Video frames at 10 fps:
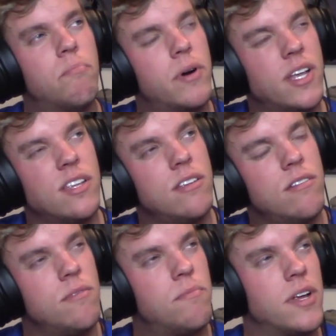but
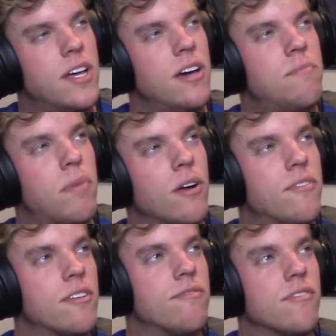it
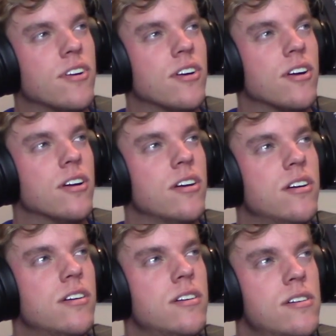perfect for
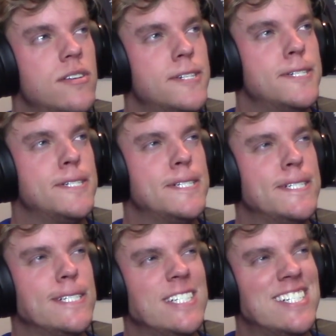
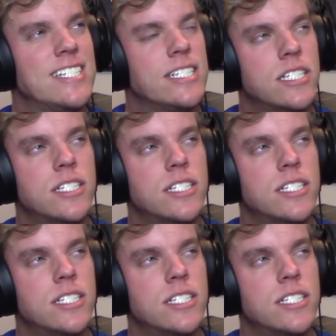I'm